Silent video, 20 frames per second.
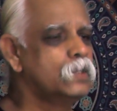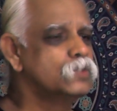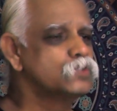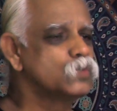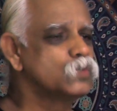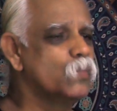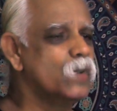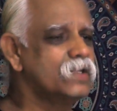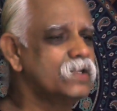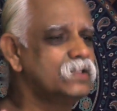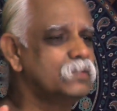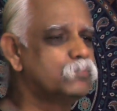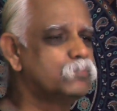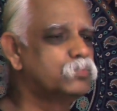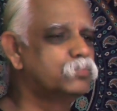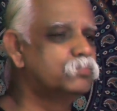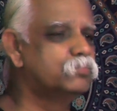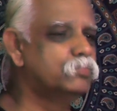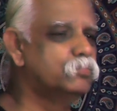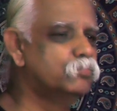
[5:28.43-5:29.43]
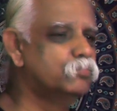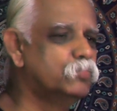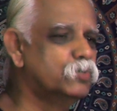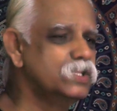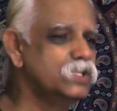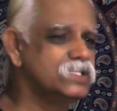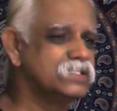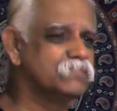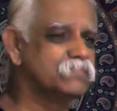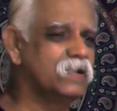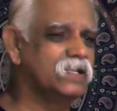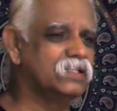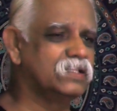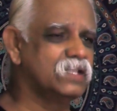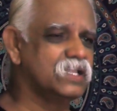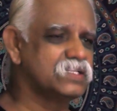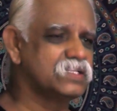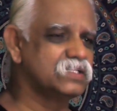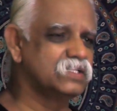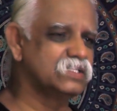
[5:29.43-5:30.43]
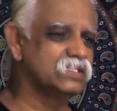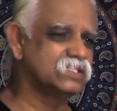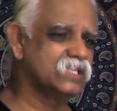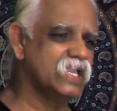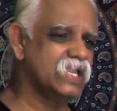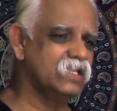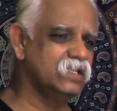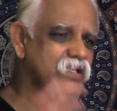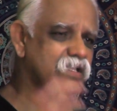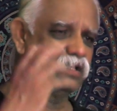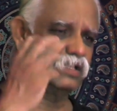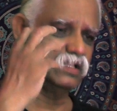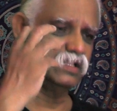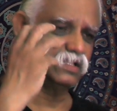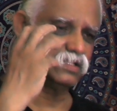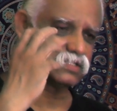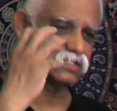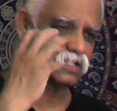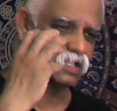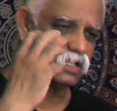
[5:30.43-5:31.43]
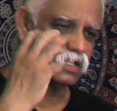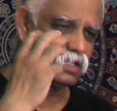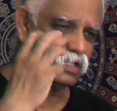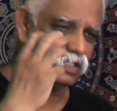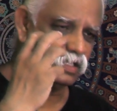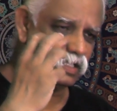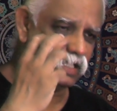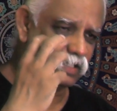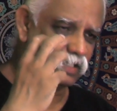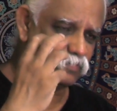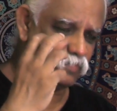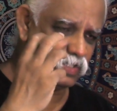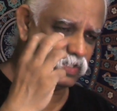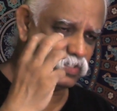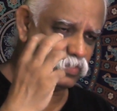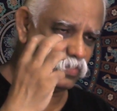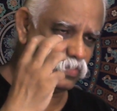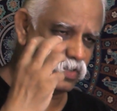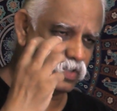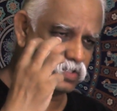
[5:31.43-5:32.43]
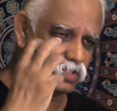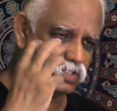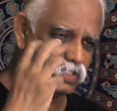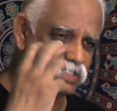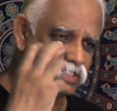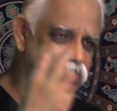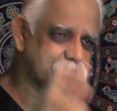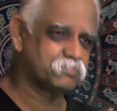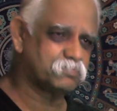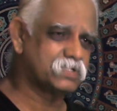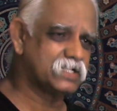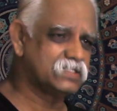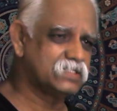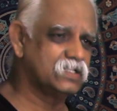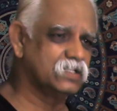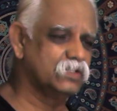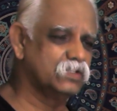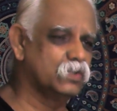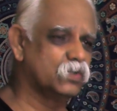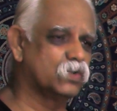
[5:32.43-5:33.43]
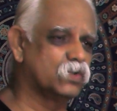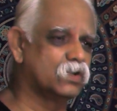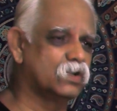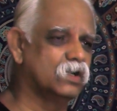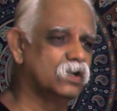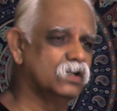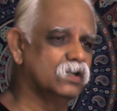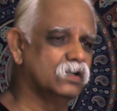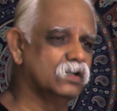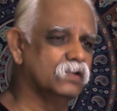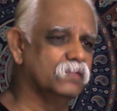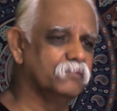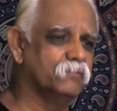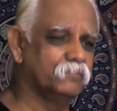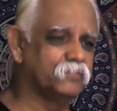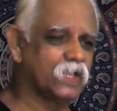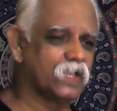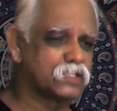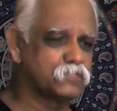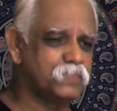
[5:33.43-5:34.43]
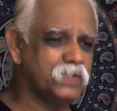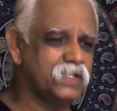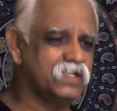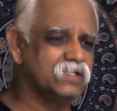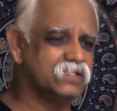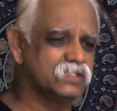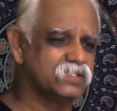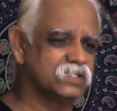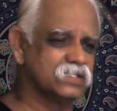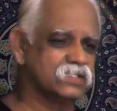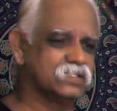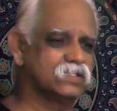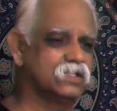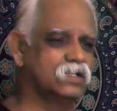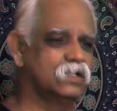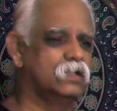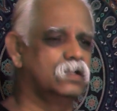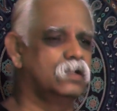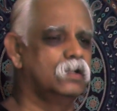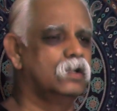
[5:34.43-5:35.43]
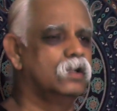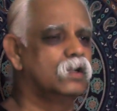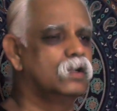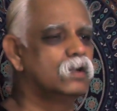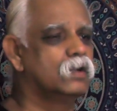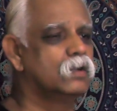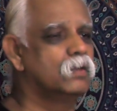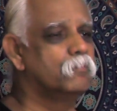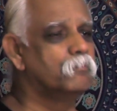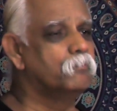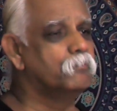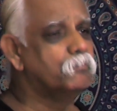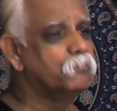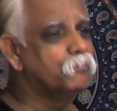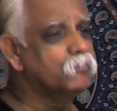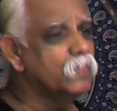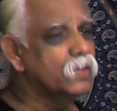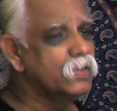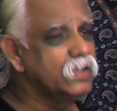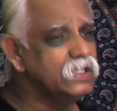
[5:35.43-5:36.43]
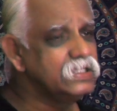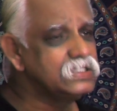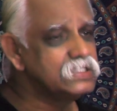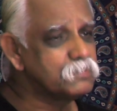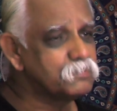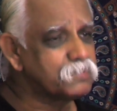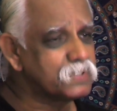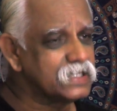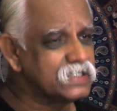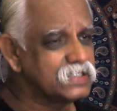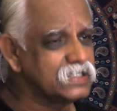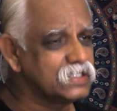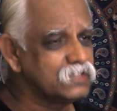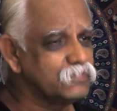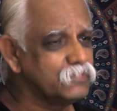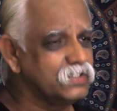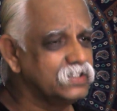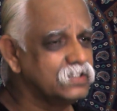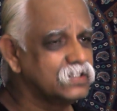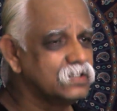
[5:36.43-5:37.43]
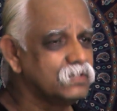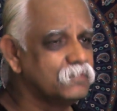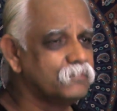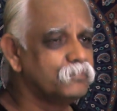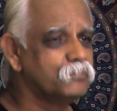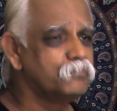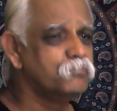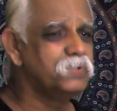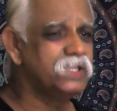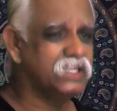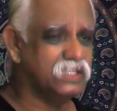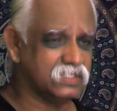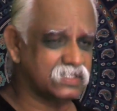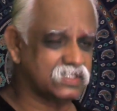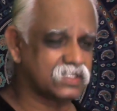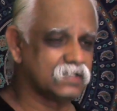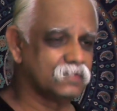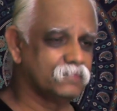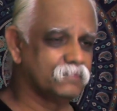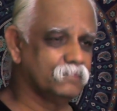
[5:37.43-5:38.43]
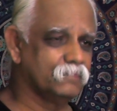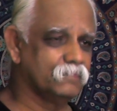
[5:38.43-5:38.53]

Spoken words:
So what the Buddhist meditation is saying is, like when you are interpreting your experiences, interpret it with peace.